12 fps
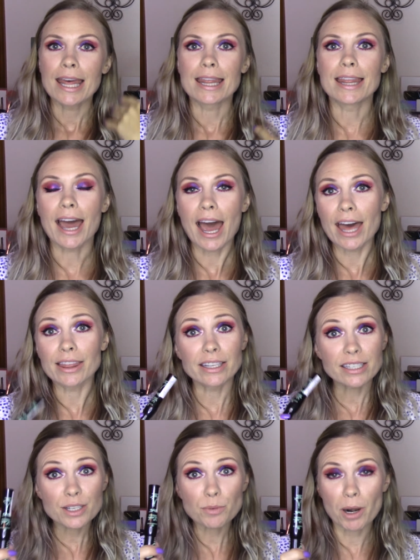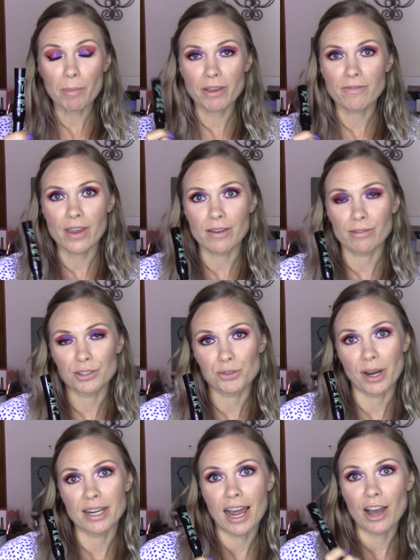that this is one of my favorites
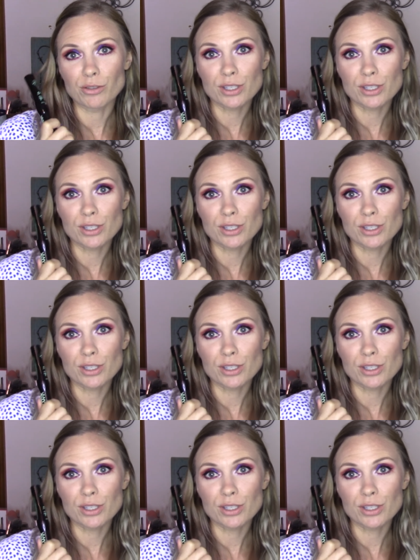right now.